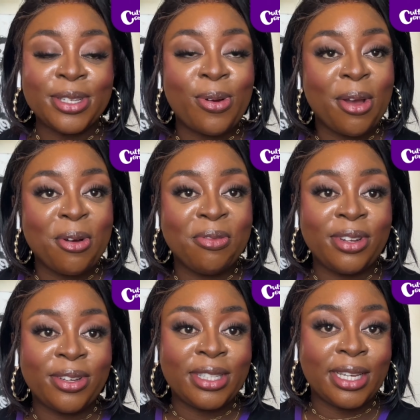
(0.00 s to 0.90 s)
is quite
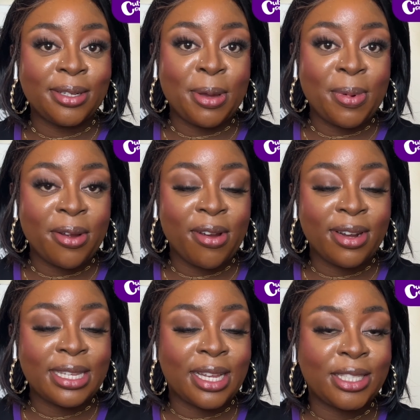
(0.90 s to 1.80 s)
convoluted. My background
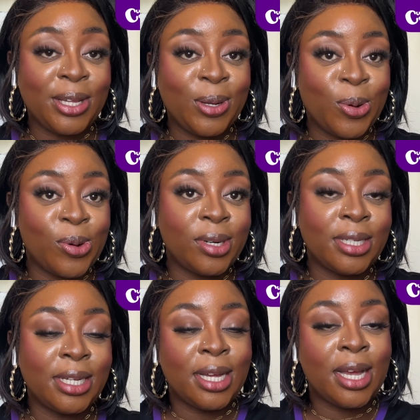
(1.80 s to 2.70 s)
is actually law.
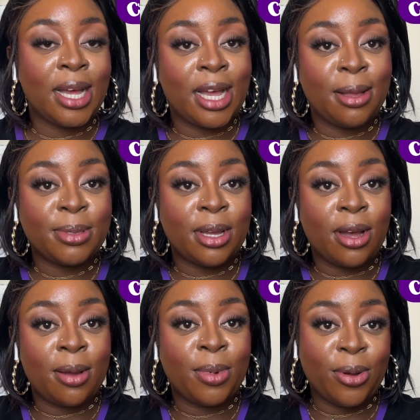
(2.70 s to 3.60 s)
So
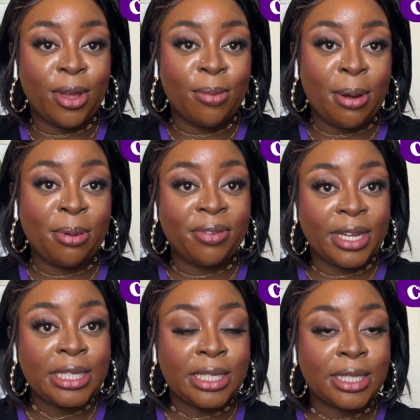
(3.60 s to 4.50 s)
I'm a lawyer by
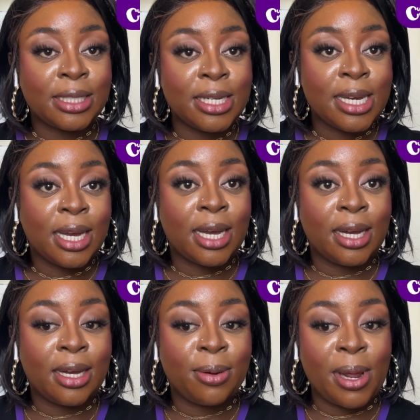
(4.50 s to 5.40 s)
profession.
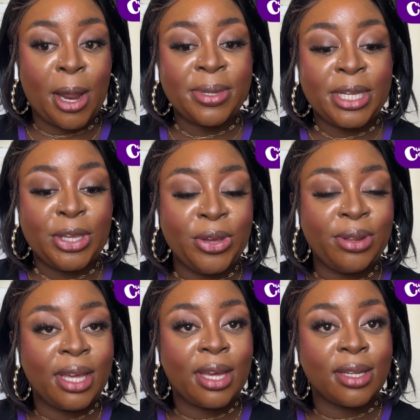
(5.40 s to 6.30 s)
When I was in
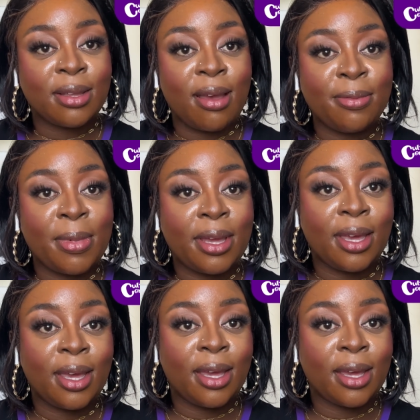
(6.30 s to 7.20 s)
uni, I started
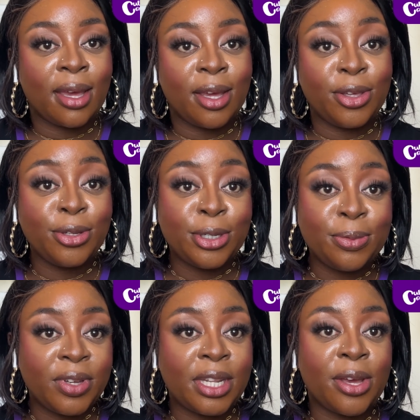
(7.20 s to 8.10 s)
making YouTube
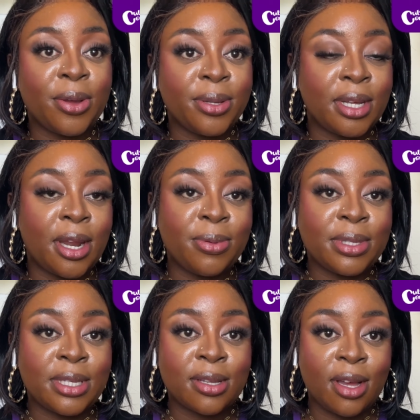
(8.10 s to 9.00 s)
videos, and I was
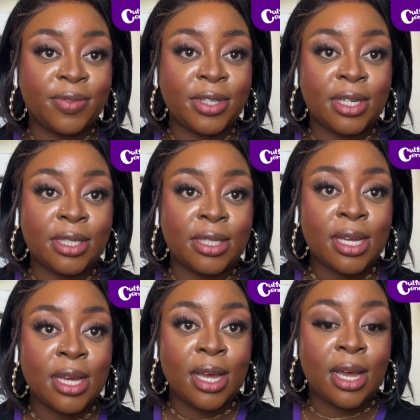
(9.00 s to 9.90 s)
discovered
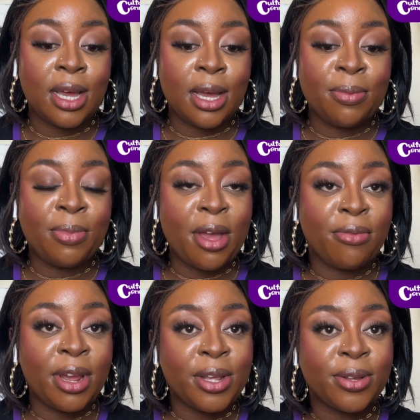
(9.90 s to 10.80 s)
by a
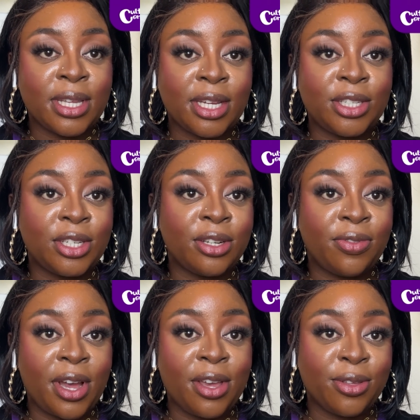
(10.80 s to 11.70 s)
radio station
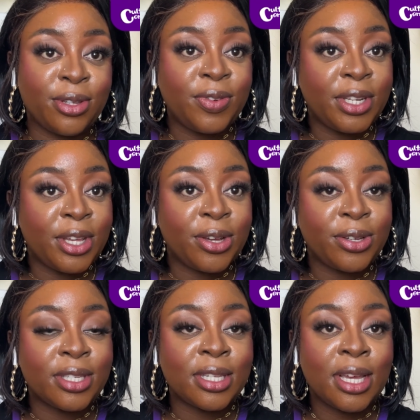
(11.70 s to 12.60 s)
via those
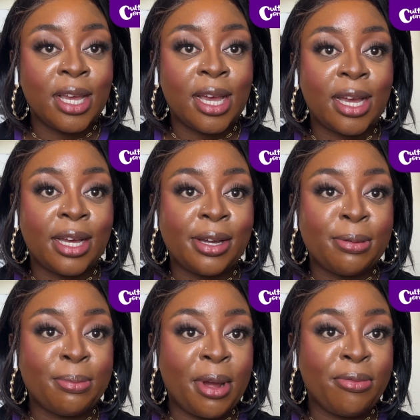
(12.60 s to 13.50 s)
videos.
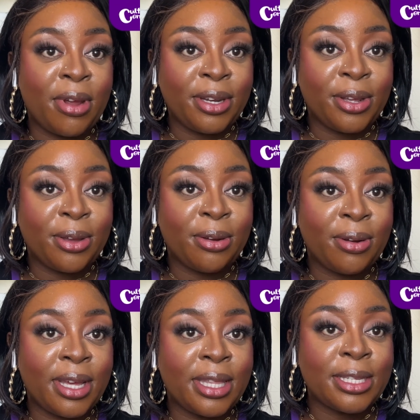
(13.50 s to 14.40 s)
My radio
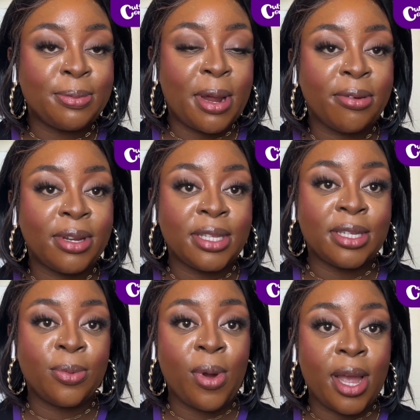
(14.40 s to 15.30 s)
career then spiraled
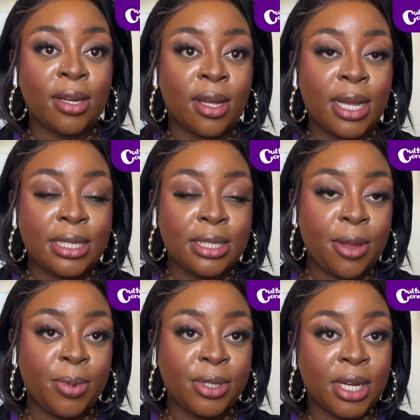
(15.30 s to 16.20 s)
into wider
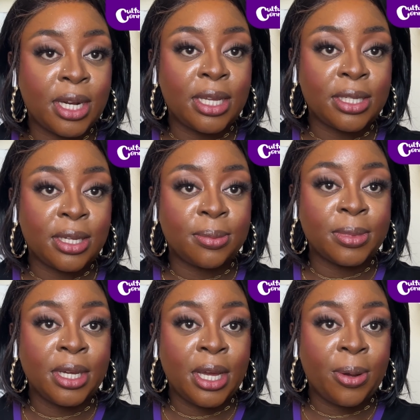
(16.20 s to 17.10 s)
entertainment journalism,
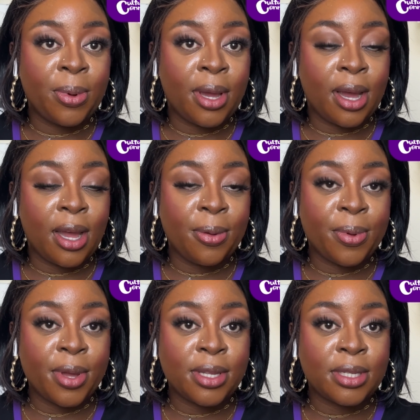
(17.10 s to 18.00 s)
where I
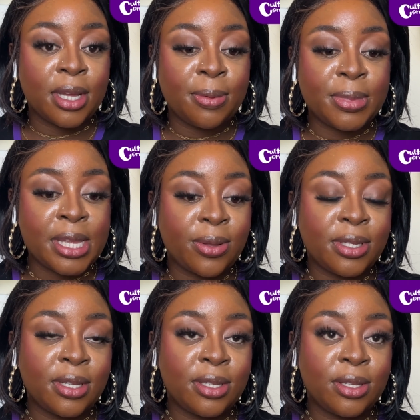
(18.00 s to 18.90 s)
was
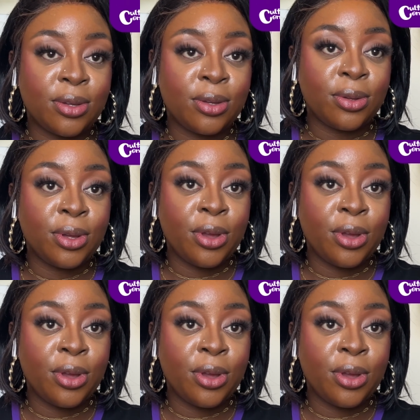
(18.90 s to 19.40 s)
scouted to